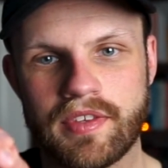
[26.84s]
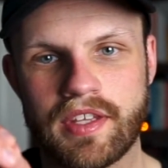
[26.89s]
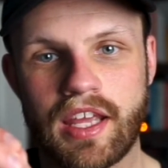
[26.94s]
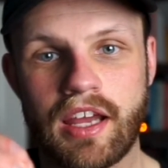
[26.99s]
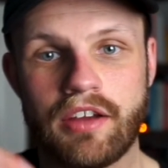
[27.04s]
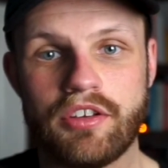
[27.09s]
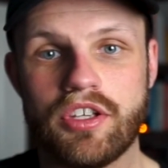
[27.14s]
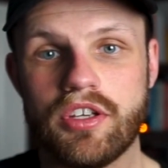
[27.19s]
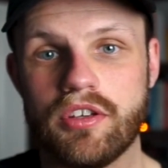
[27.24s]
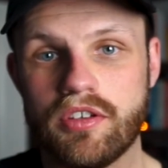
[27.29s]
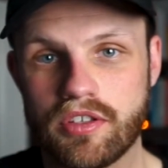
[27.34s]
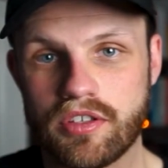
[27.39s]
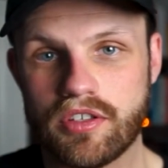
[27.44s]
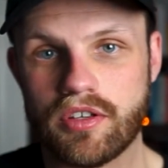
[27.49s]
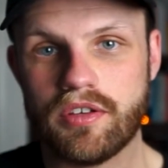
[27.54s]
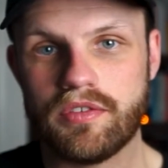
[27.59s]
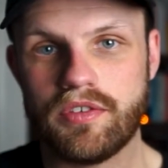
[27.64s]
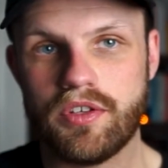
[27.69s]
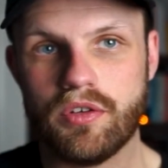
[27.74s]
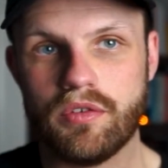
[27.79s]
how you can do
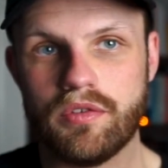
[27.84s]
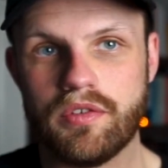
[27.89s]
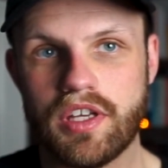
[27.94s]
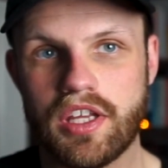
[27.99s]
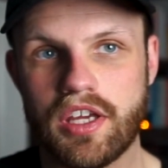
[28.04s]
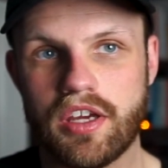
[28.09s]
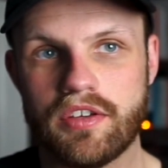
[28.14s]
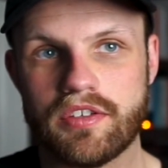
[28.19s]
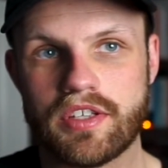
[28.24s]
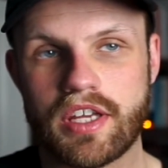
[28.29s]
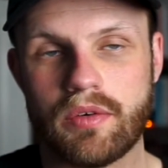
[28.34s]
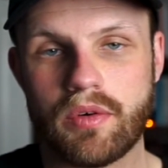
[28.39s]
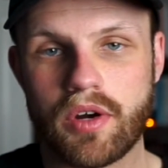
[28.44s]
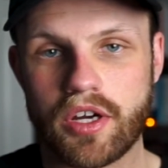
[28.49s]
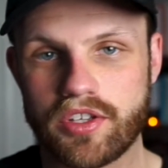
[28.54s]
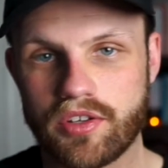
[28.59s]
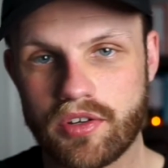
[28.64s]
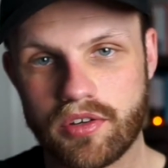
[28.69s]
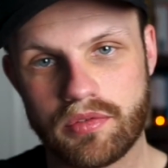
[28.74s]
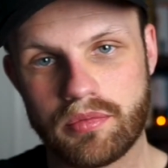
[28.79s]
it for your videos, how I
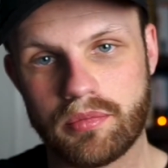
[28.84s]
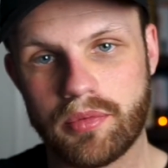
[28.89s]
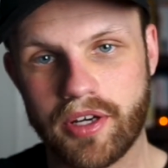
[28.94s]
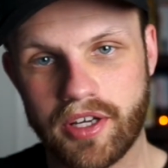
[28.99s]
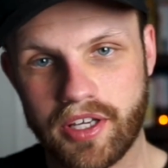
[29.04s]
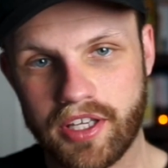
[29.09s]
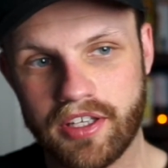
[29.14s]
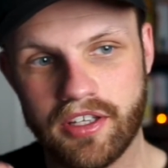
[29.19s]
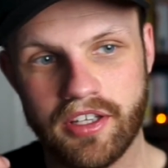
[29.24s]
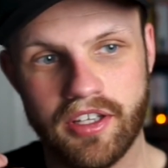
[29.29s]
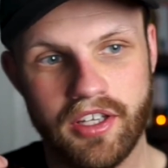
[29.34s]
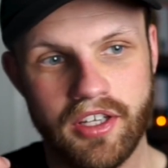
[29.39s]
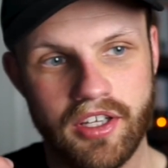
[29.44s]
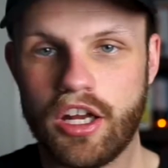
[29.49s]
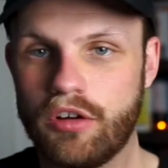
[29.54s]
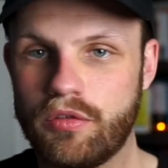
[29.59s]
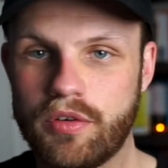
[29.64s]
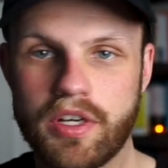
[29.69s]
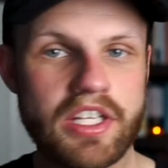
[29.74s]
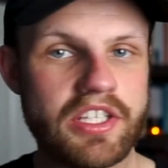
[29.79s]
do it for mine,
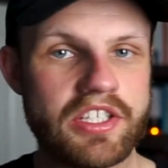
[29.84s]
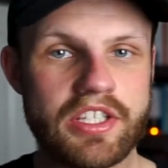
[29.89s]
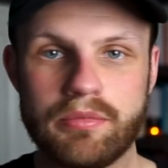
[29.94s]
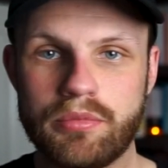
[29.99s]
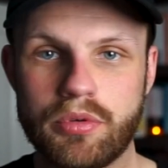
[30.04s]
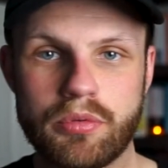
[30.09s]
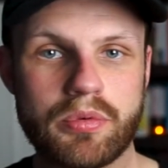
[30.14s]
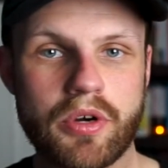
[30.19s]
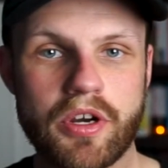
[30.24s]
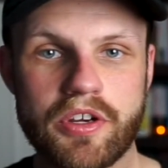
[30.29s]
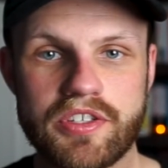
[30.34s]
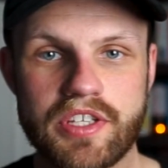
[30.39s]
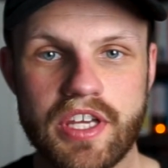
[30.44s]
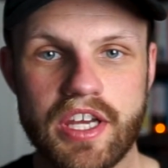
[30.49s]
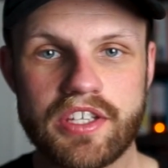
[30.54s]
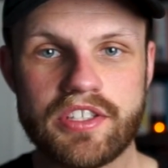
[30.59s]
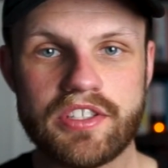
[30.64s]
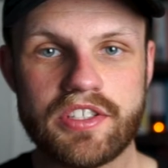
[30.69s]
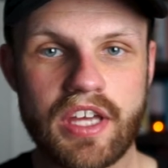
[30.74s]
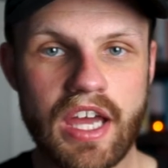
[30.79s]
a really simple
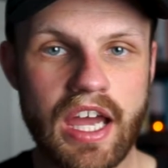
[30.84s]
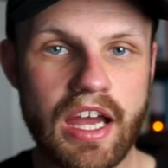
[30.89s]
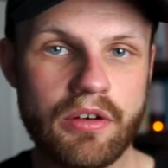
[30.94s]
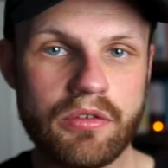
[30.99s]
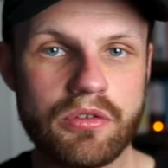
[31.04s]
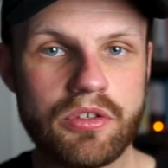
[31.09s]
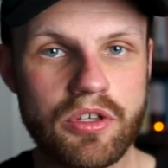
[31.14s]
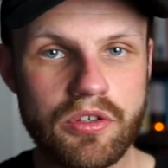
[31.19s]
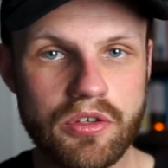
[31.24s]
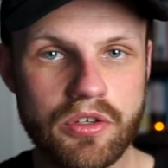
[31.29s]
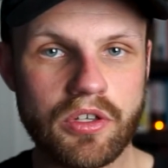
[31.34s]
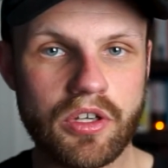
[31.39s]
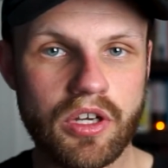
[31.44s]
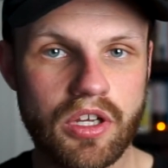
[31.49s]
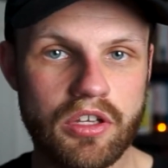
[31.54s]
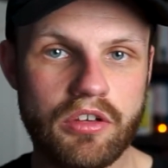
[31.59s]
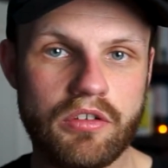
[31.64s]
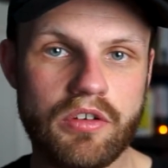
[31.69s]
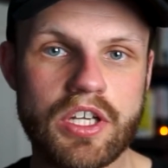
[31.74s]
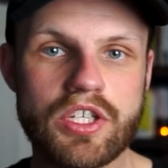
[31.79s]
process to how you can
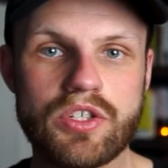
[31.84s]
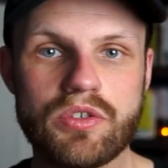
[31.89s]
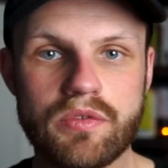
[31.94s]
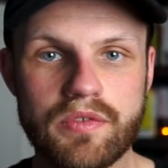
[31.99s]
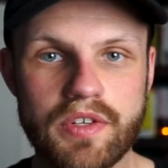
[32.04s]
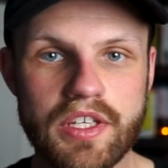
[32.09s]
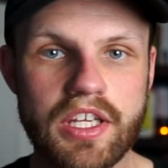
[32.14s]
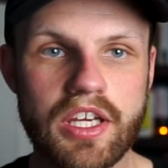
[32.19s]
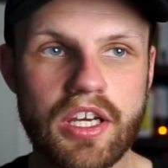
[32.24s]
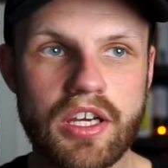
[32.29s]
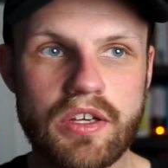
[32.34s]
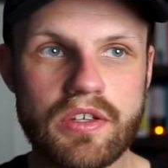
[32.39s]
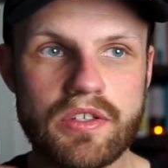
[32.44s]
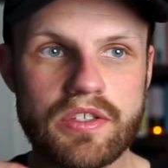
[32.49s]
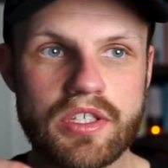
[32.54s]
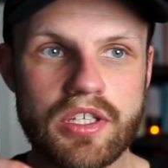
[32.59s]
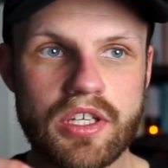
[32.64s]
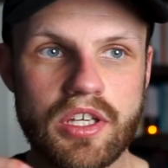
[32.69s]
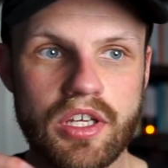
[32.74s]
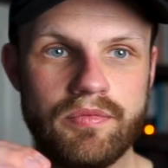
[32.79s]
color grade your
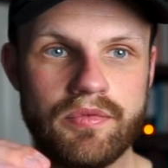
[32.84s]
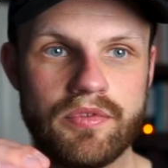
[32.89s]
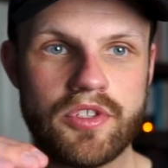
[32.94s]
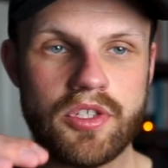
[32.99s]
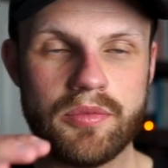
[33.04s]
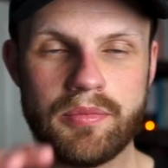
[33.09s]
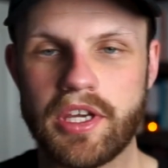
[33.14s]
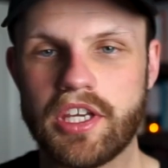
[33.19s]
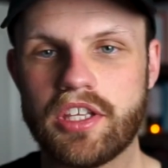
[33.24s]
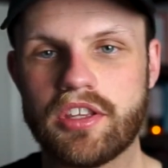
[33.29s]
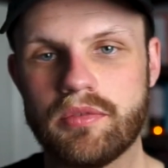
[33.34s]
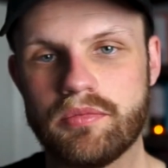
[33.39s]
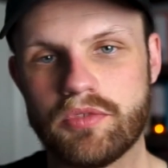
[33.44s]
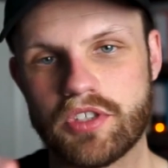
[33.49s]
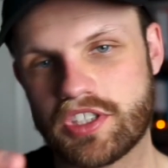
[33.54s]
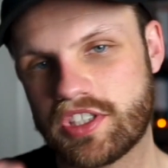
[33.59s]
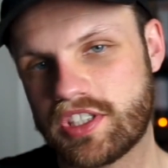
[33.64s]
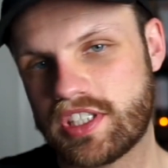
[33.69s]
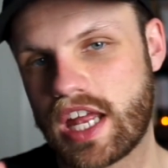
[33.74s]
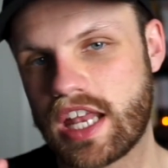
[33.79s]
videos to make them
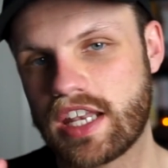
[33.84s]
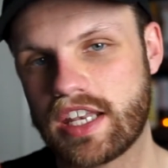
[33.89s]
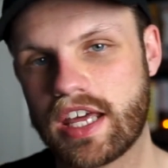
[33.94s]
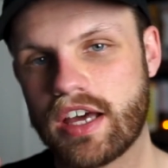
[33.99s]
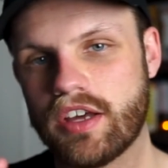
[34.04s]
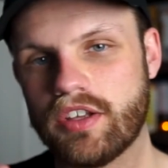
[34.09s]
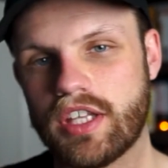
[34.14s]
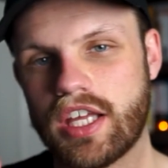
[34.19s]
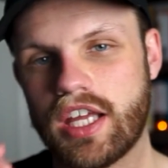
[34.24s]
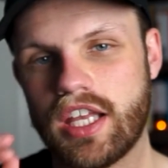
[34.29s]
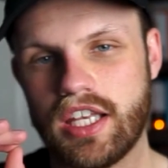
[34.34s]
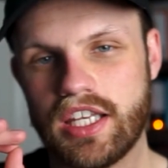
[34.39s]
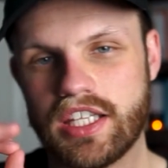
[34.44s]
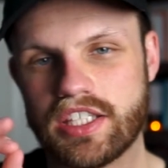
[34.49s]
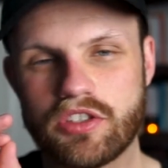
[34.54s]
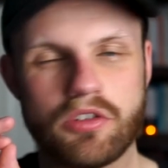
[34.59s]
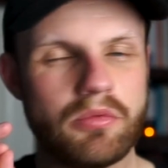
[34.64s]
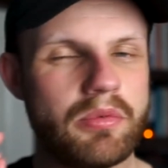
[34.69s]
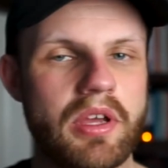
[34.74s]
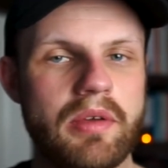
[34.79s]
just stand out that
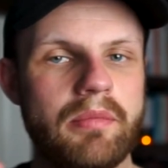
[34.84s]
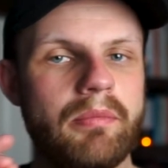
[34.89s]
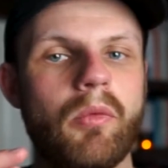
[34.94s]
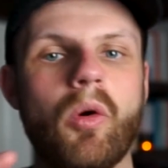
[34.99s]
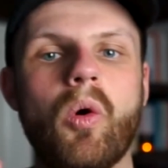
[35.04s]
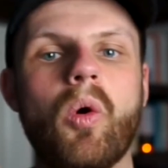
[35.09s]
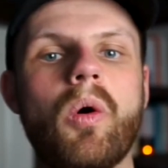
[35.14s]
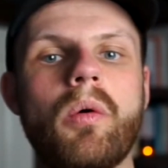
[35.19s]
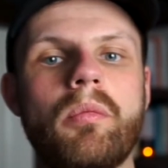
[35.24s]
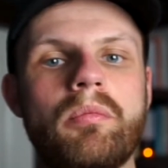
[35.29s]
little bit more.